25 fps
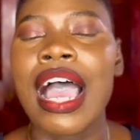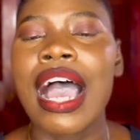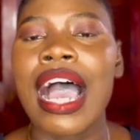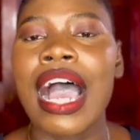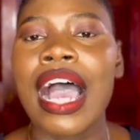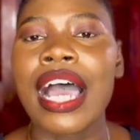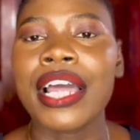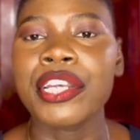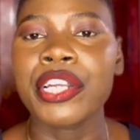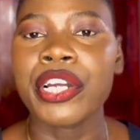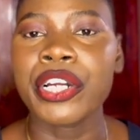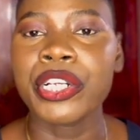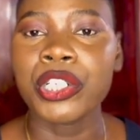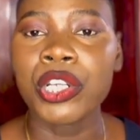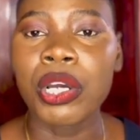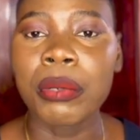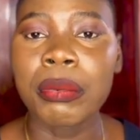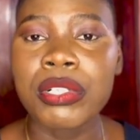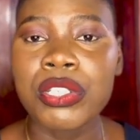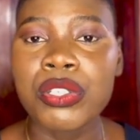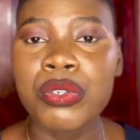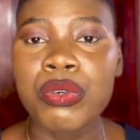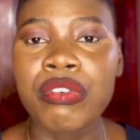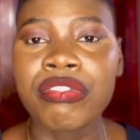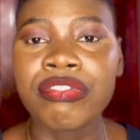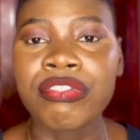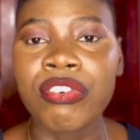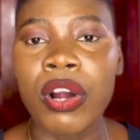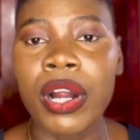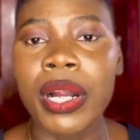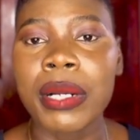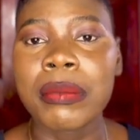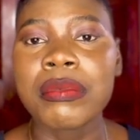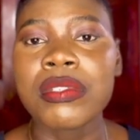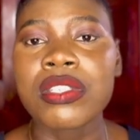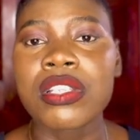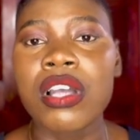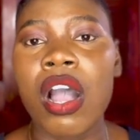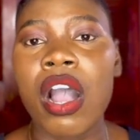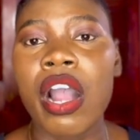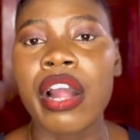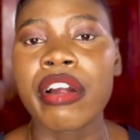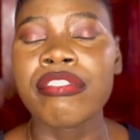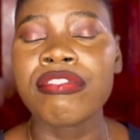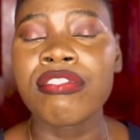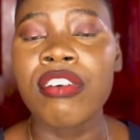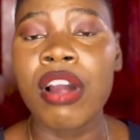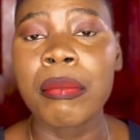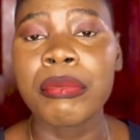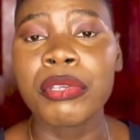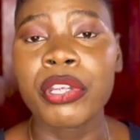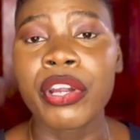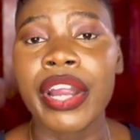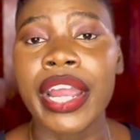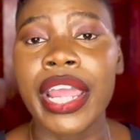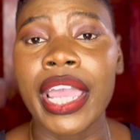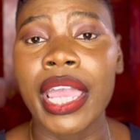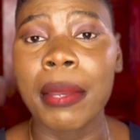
and your W-2 forms are from your